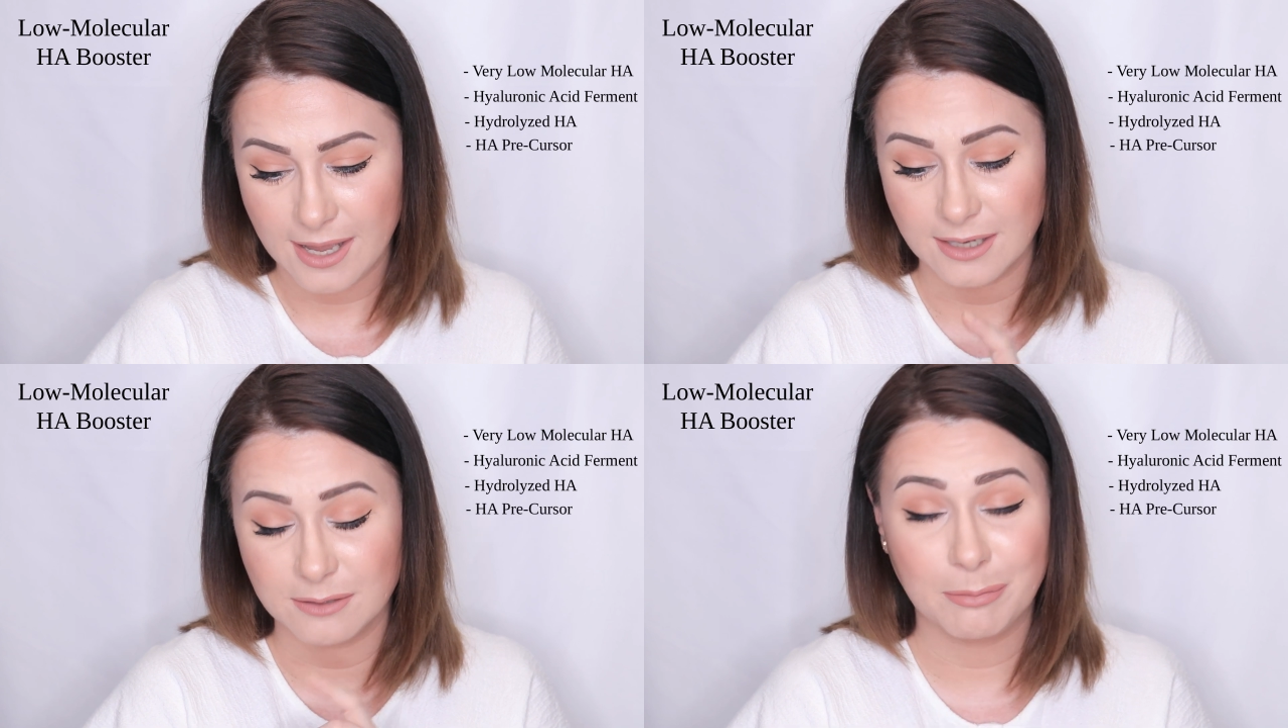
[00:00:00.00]

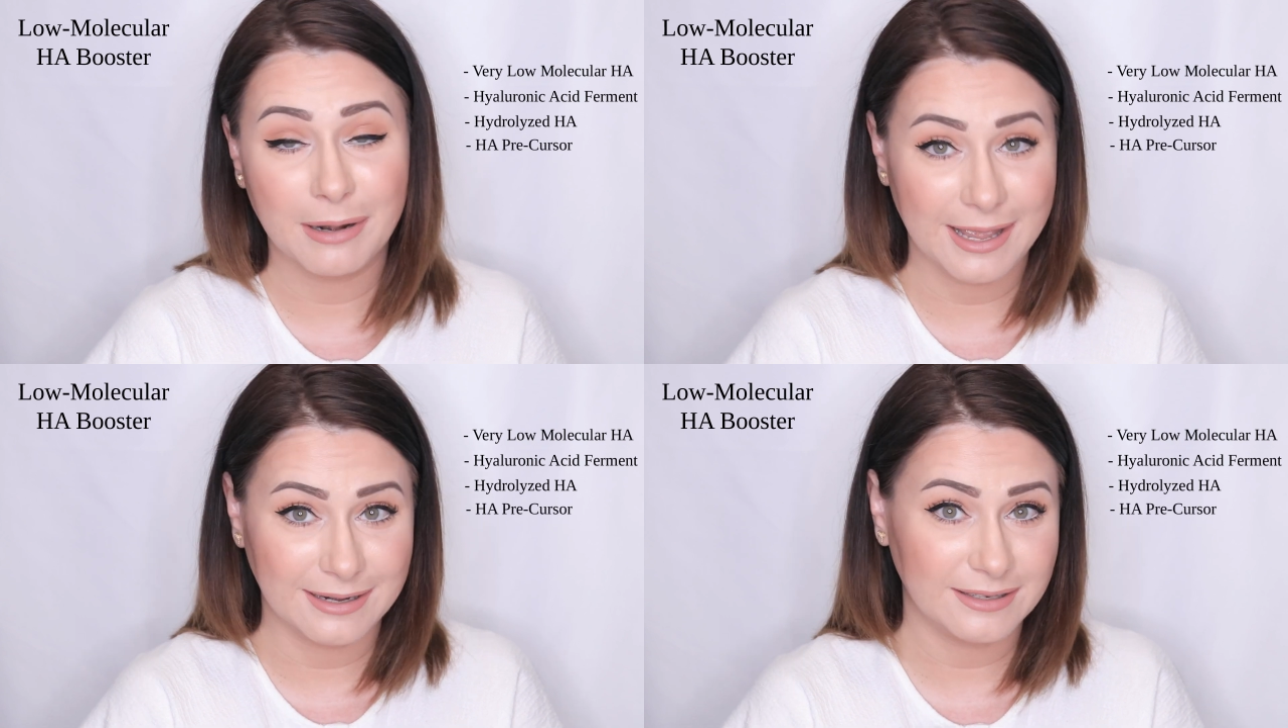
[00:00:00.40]
and
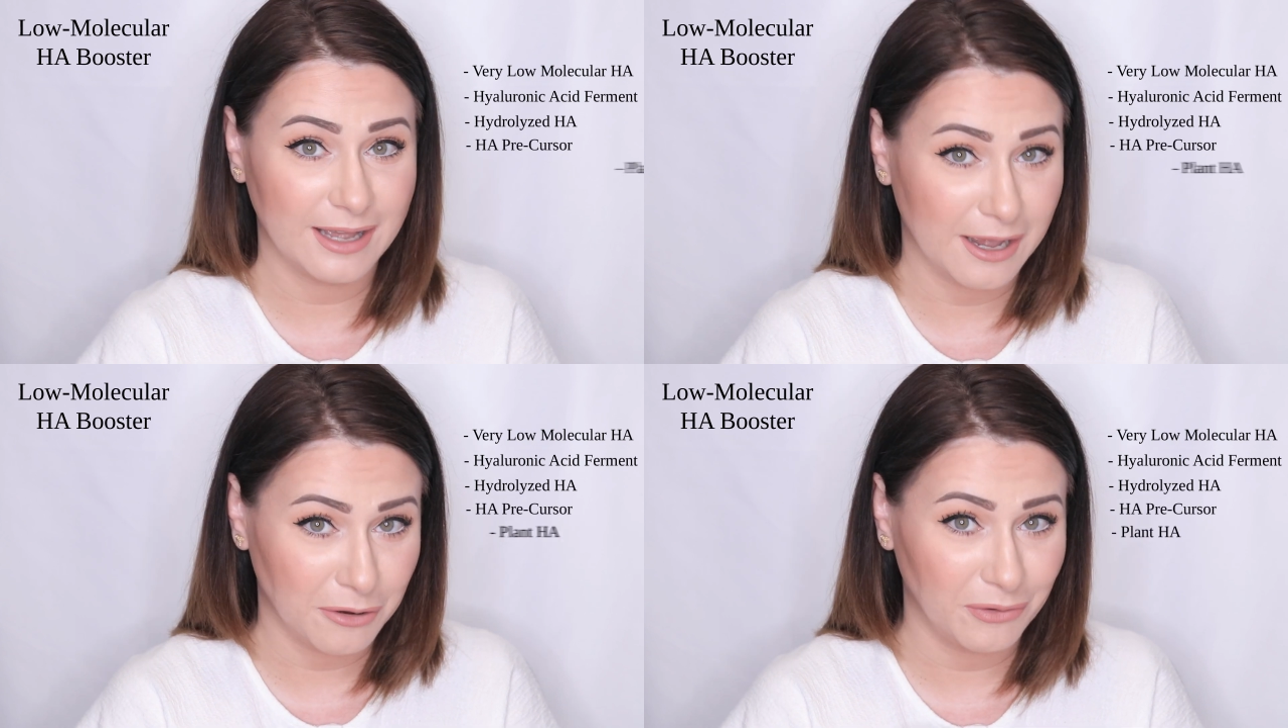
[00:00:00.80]
plant
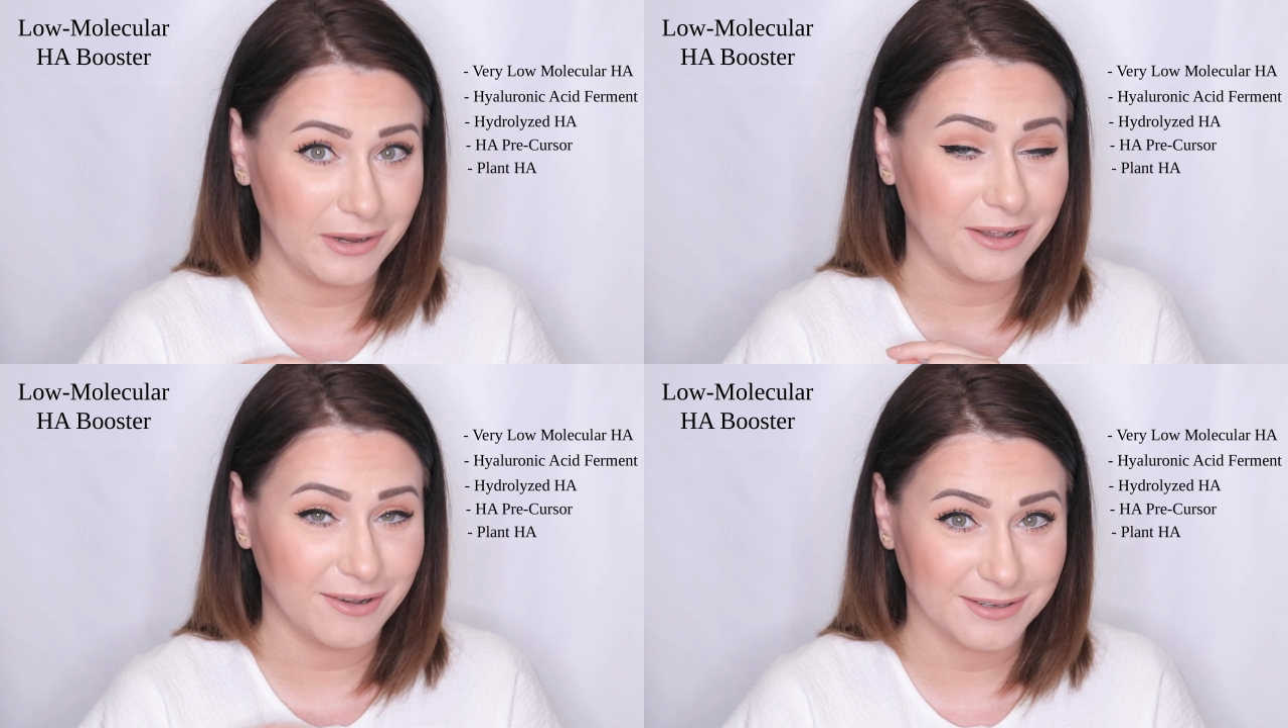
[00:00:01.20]

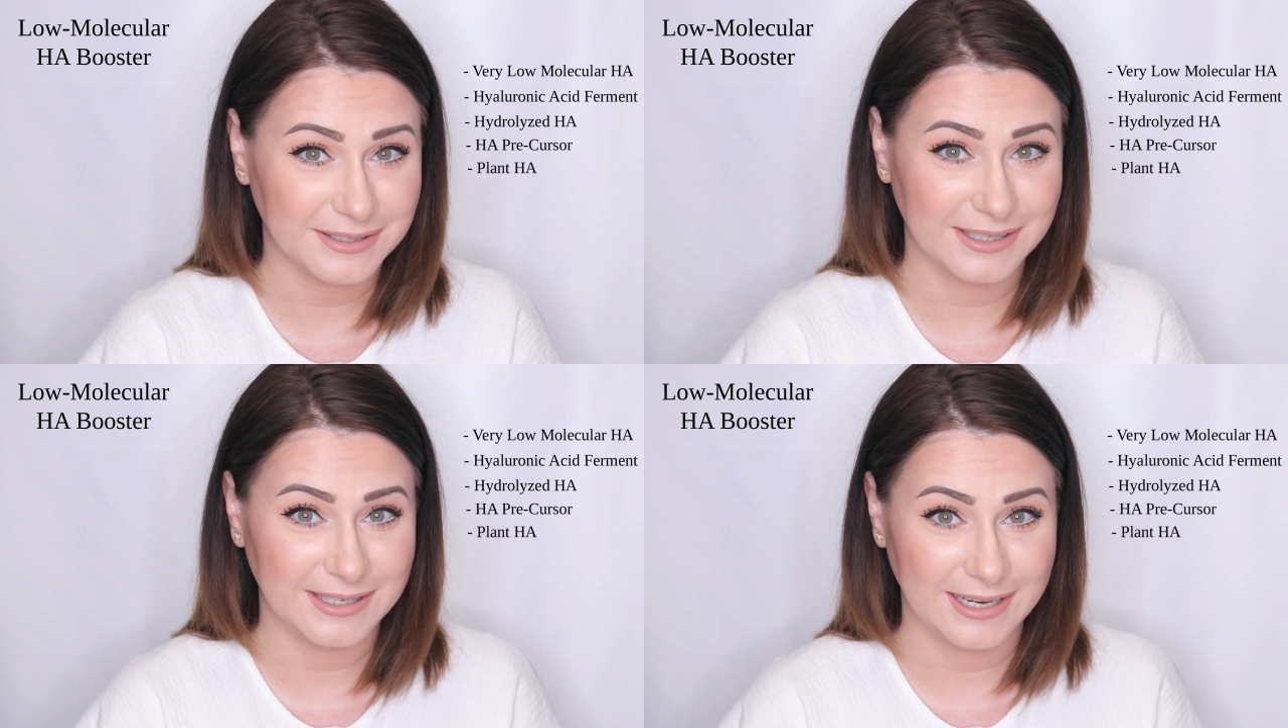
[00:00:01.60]
hyaluronic
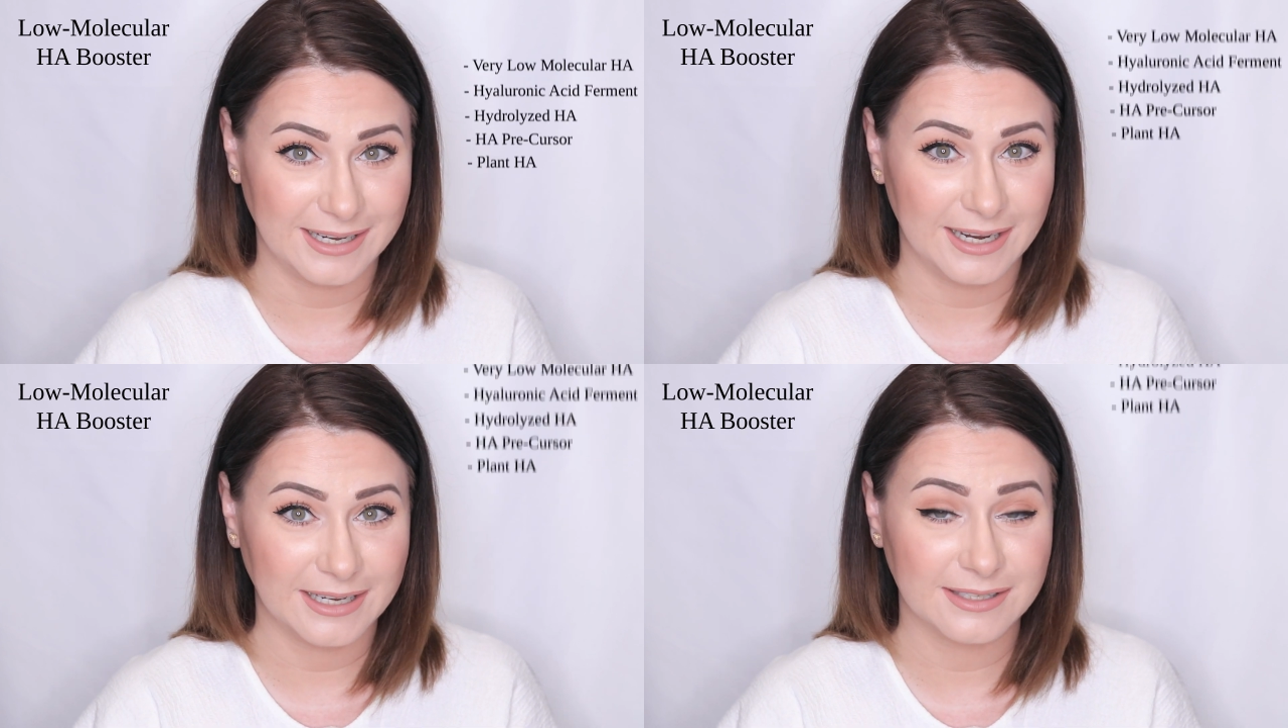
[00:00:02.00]
acid in it.